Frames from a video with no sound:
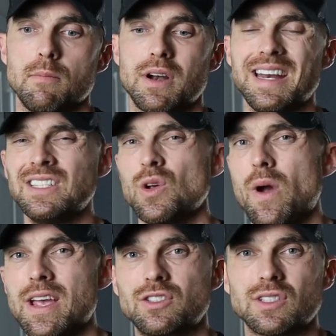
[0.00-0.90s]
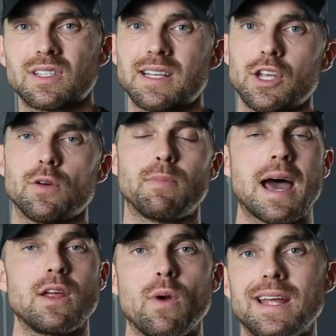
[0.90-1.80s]
But an easy way is just to take your
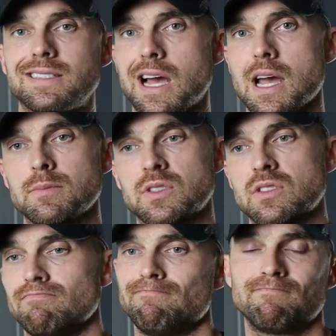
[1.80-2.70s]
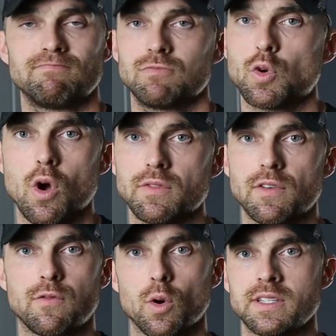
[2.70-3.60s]
body weight times 12
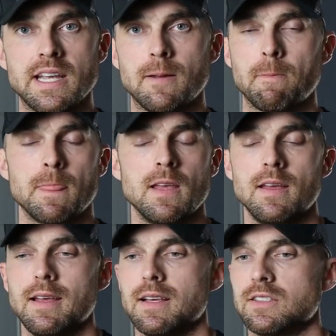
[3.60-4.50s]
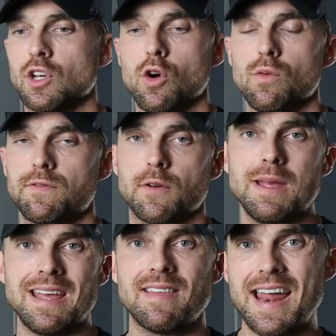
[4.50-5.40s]
to 14. So for
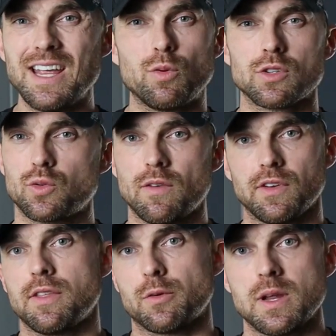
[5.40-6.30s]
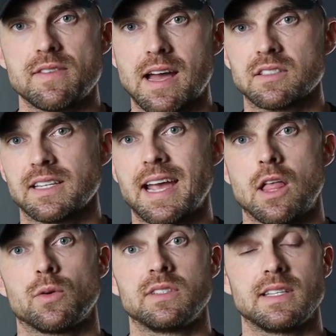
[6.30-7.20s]
me, that equals roughly 3,000
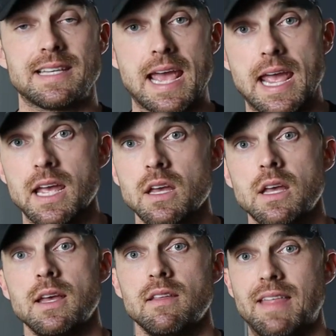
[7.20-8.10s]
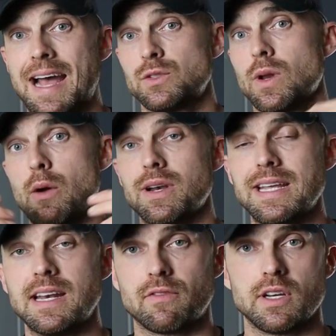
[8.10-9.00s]
calories a day. That's what I would
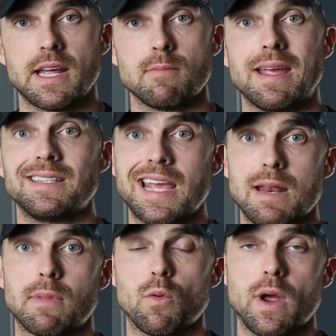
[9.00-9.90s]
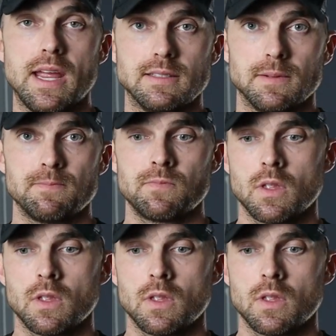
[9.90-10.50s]
need every day to maintain my weight.